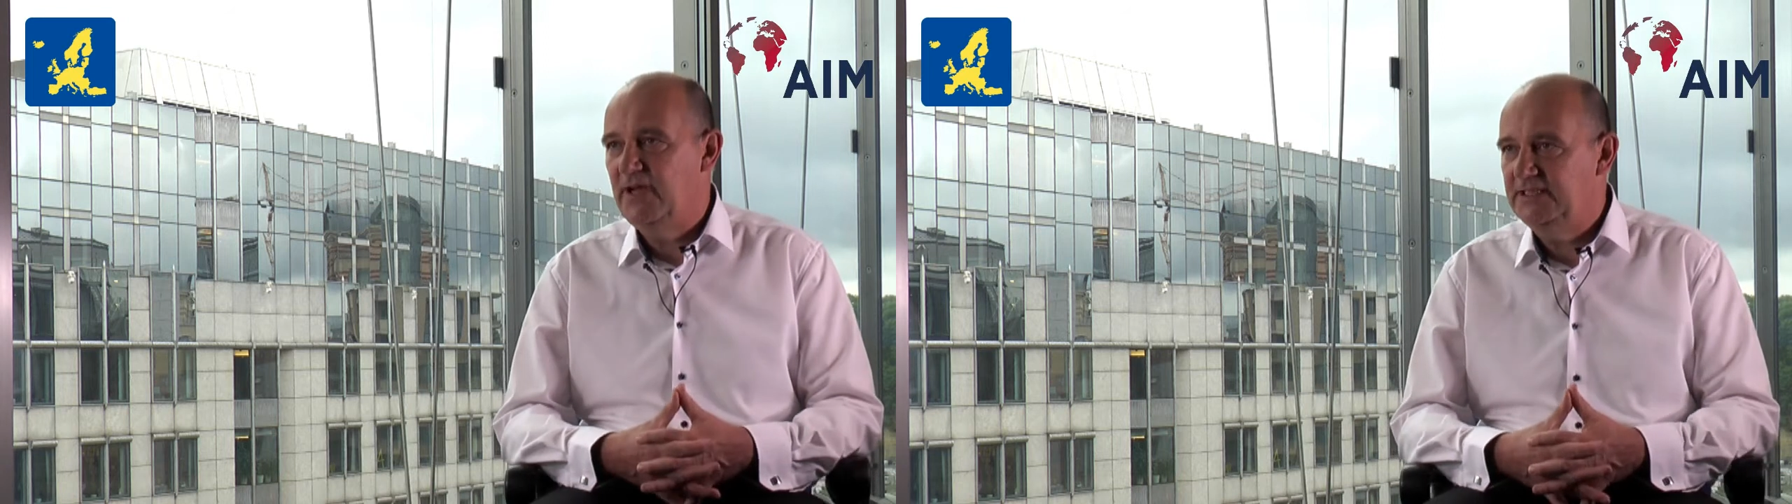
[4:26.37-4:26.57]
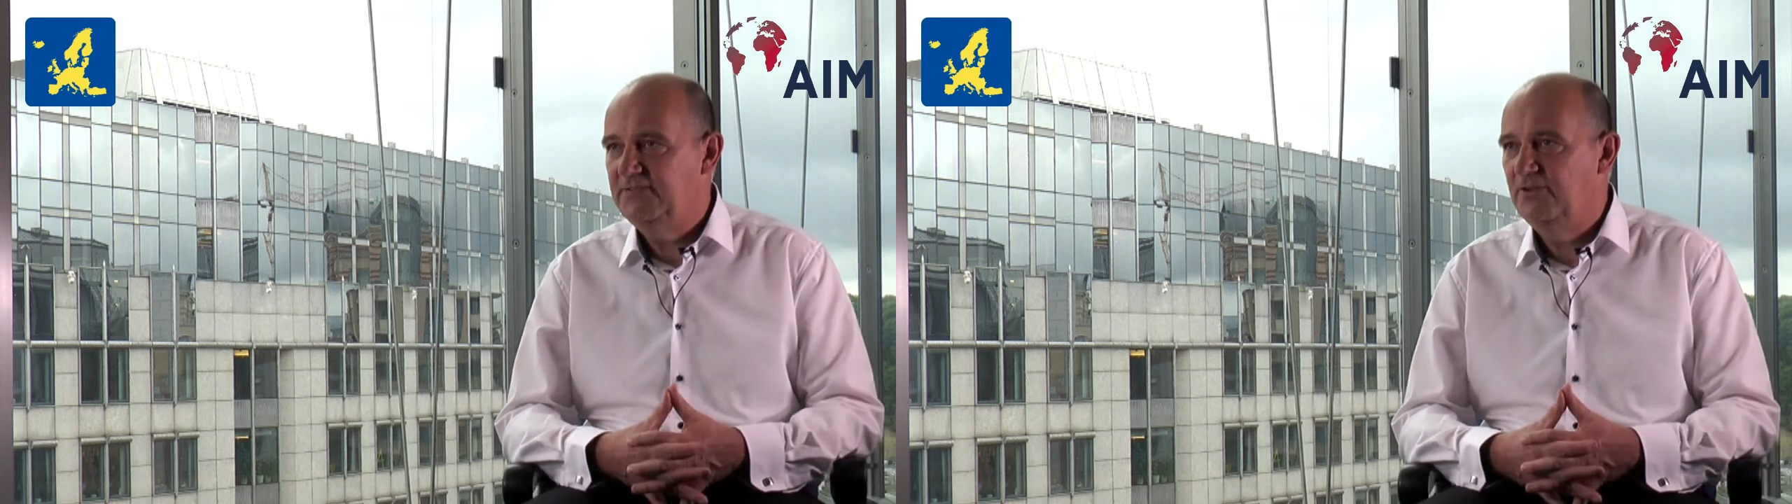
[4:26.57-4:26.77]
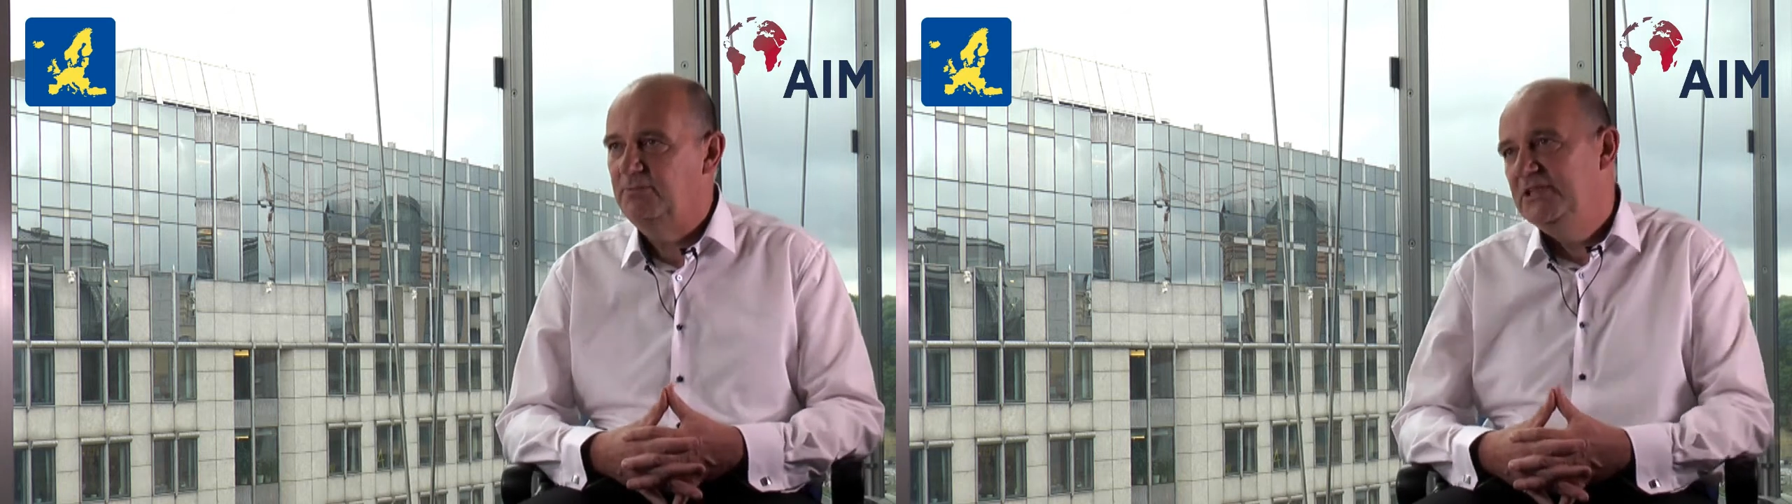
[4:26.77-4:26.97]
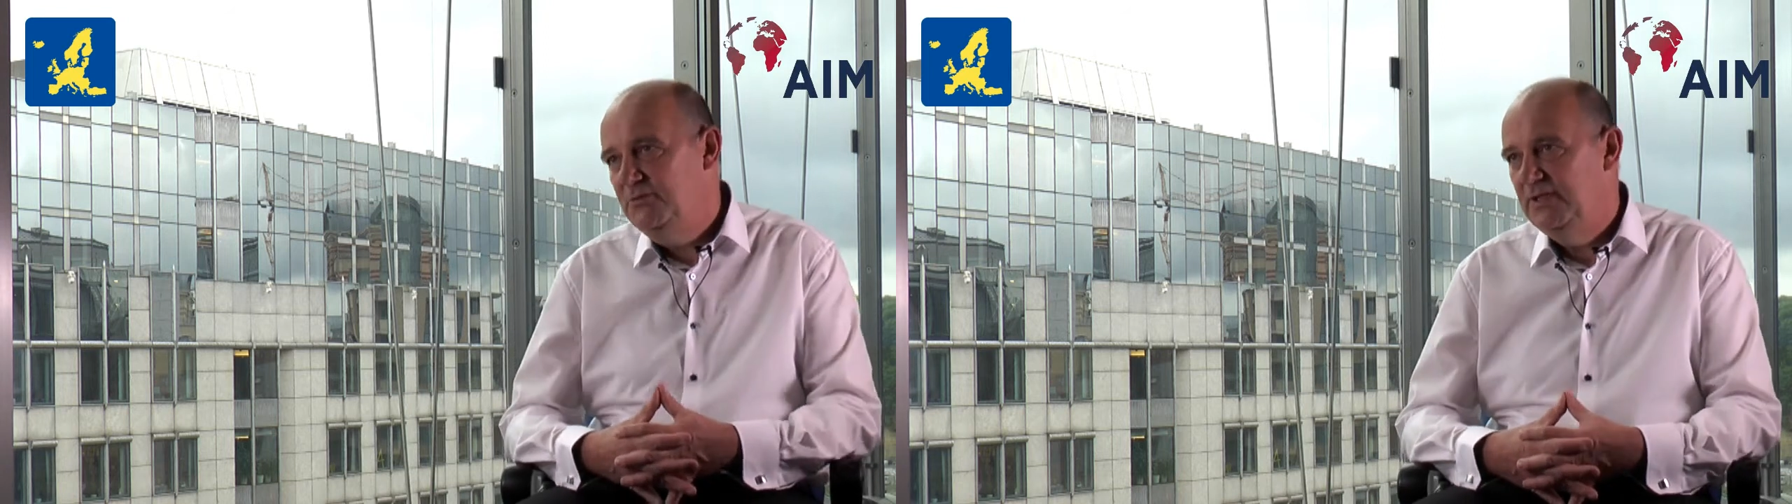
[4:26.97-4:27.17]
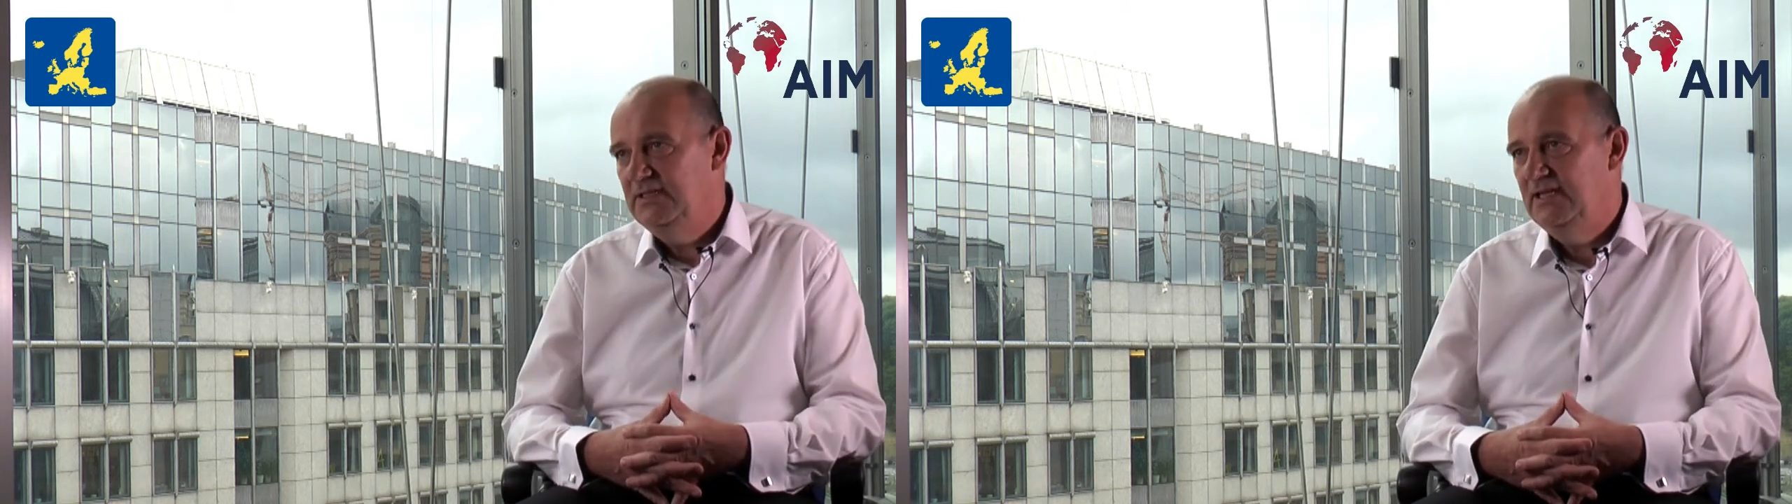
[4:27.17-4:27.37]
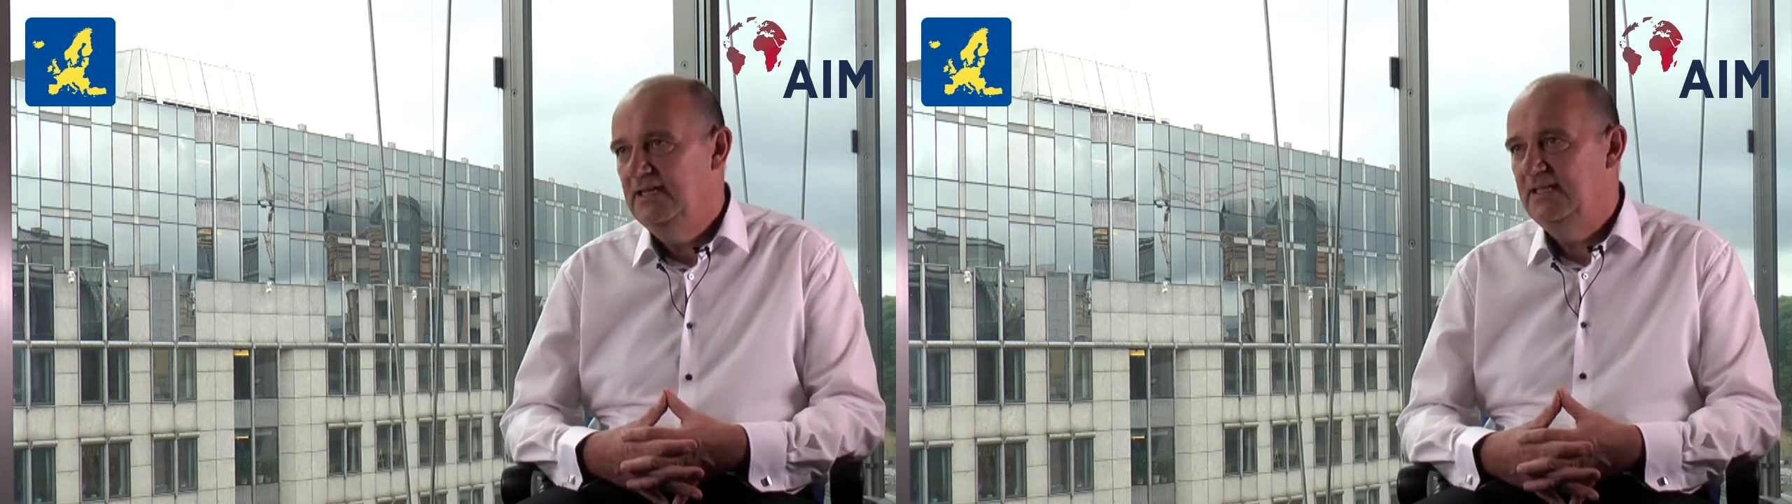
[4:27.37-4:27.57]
transfer between